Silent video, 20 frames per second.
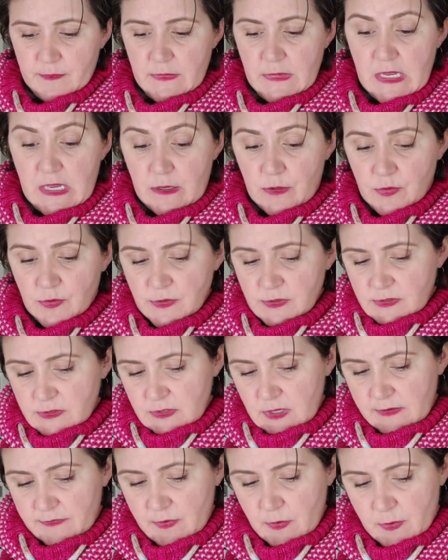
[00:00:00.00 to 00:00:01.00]

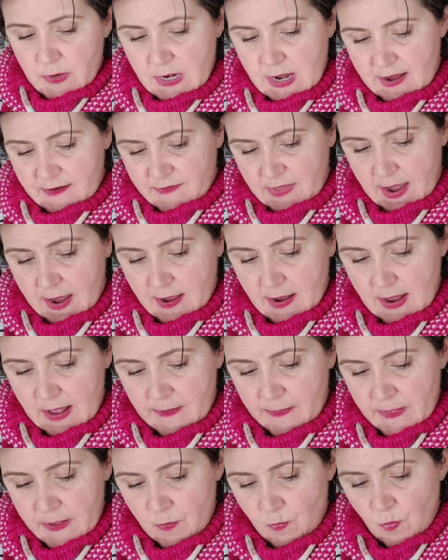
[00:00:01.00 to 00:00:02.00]
needles if you wanted to have that,
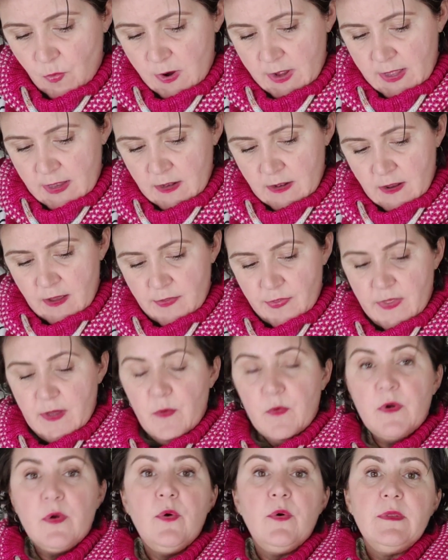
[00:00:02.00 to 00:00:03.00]
and then one
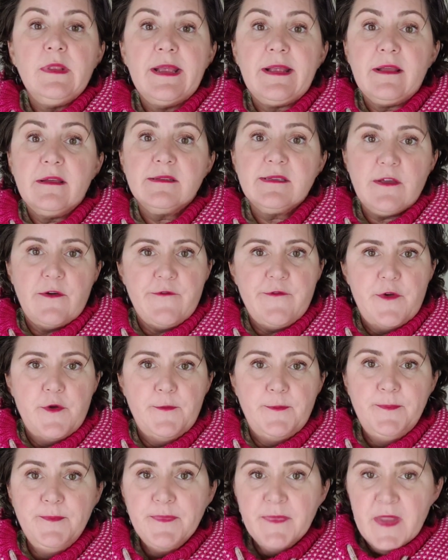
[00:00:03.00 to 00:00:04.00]
that would hold like a cell
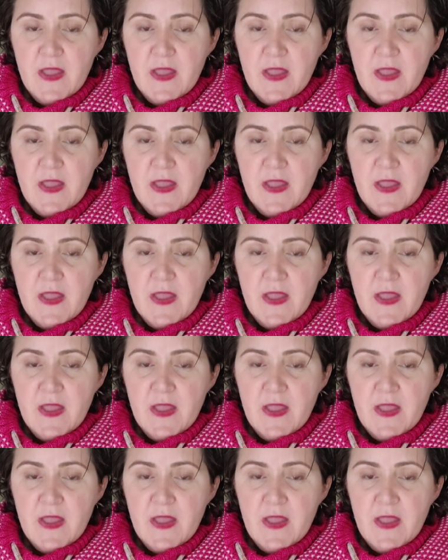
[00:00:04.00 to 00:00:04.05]
phone.